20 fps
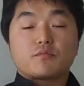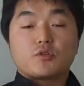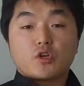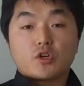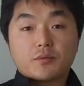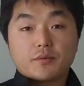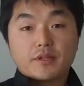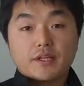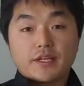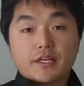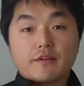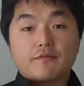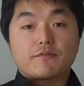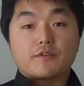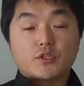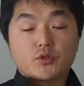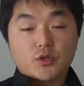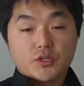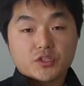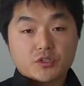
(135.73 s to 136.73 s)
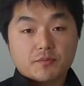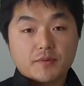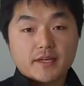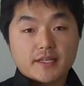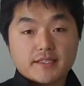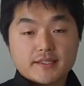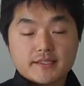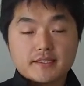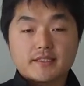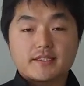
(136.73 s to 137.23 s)
predominantly
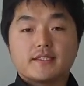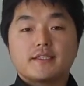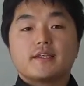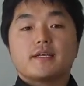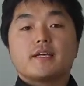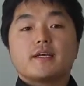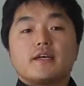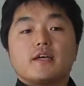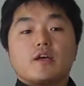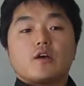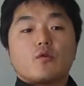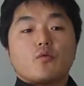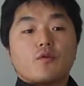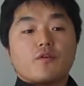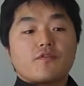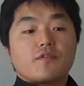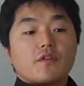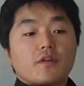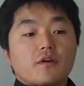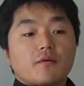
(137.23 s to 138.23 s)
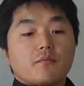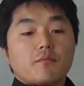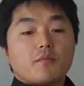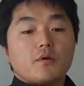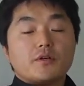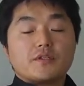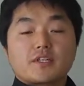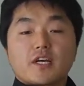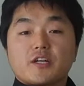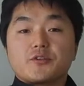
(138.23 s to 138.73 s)
infrastructure-based, with
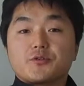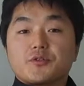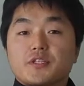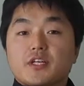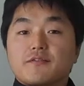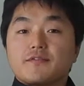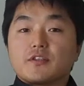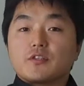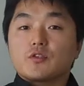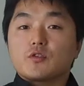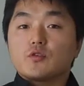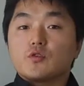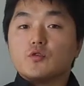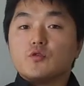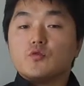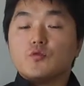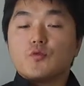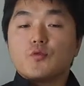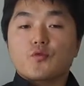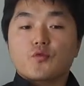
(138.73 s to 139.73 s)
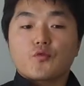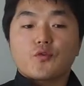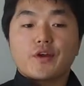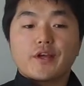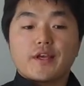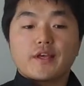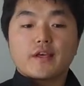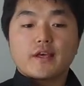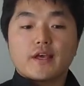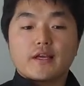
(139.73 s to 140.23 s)
most countries having 2, 3,